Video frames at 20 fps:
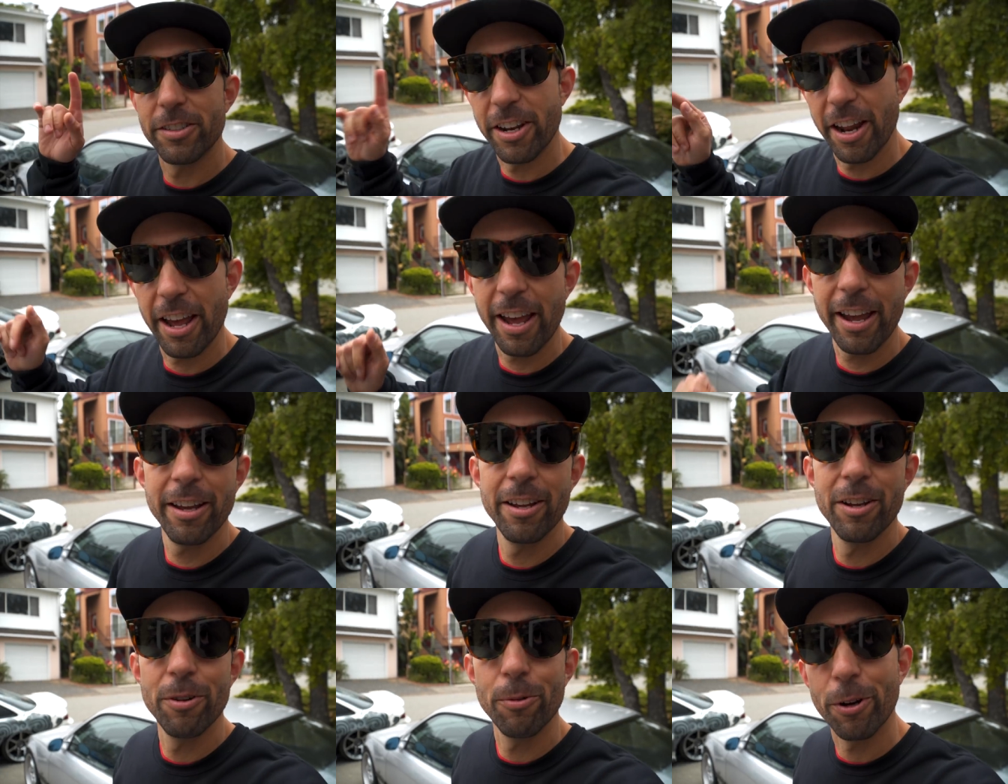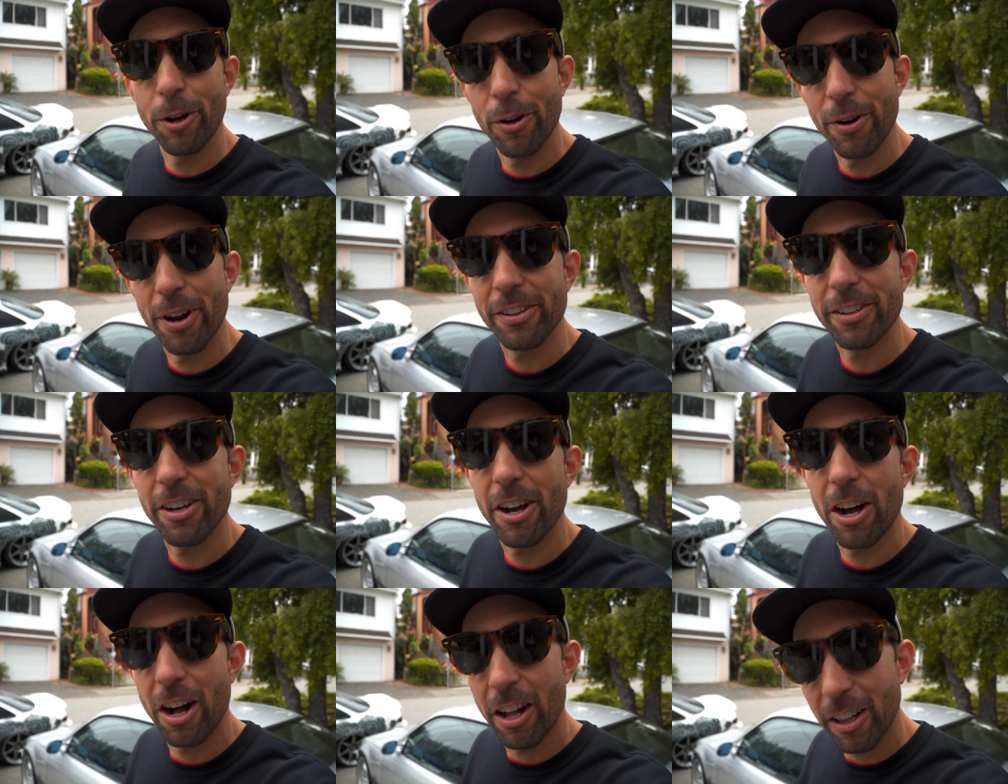Today, we're going out
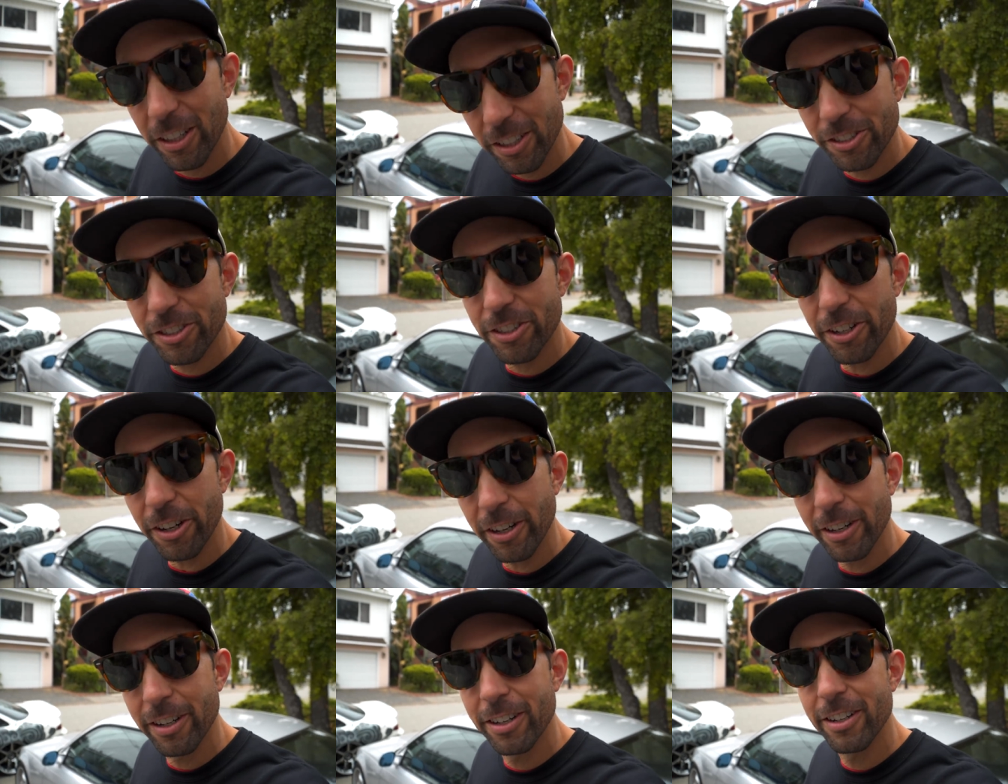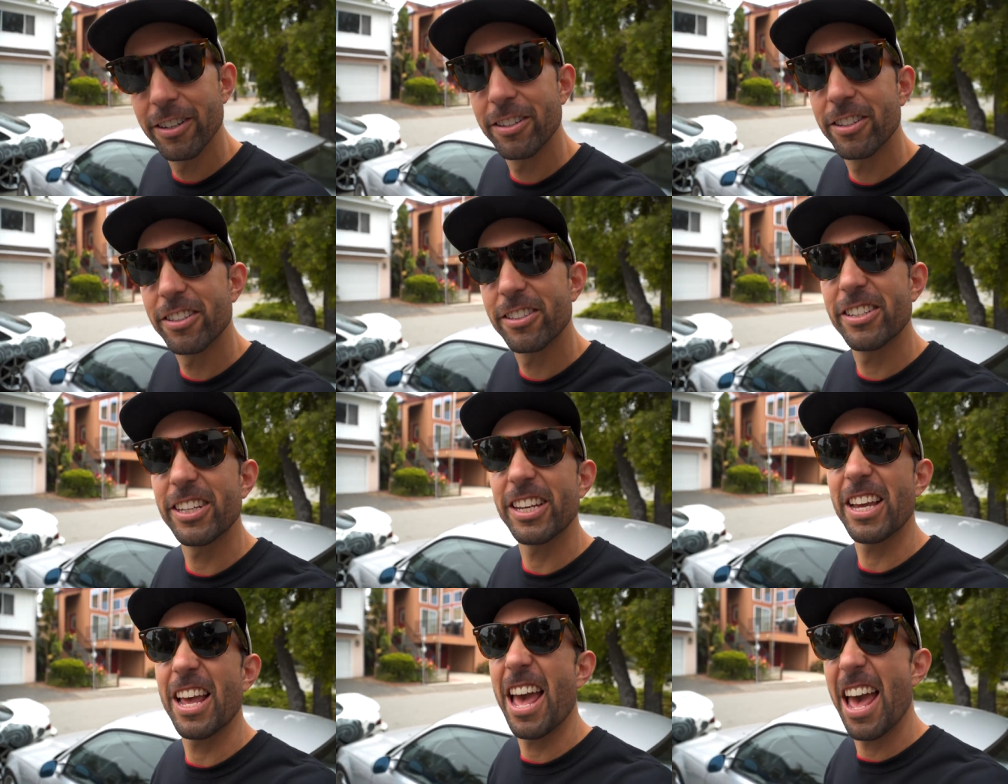to Hollister to
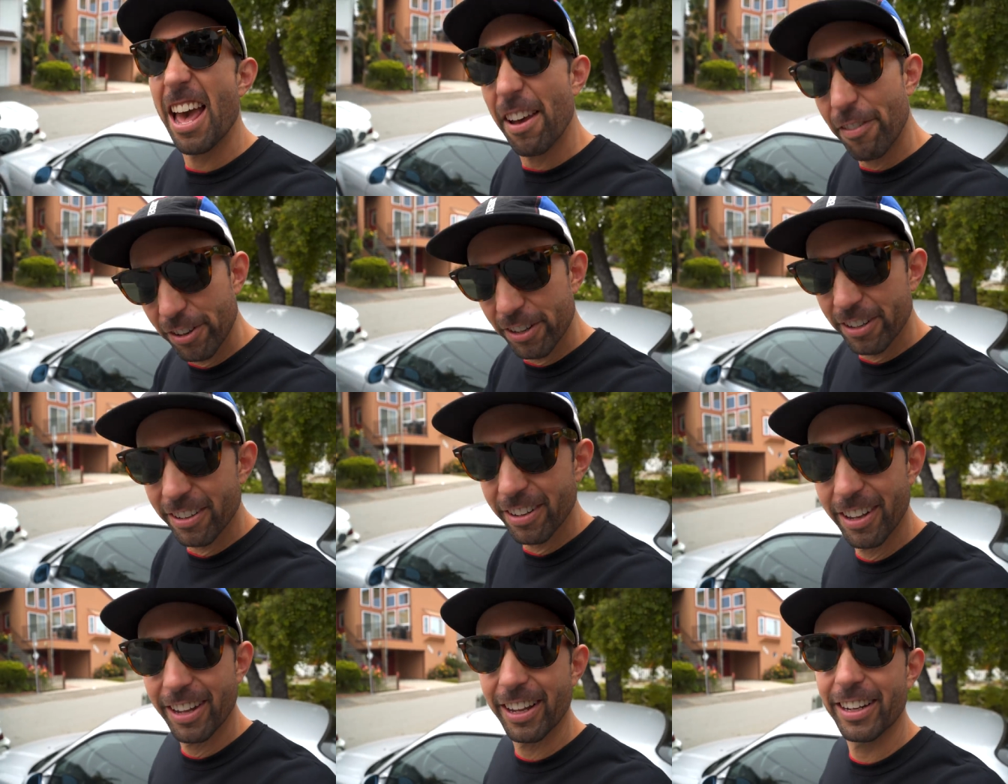see Evan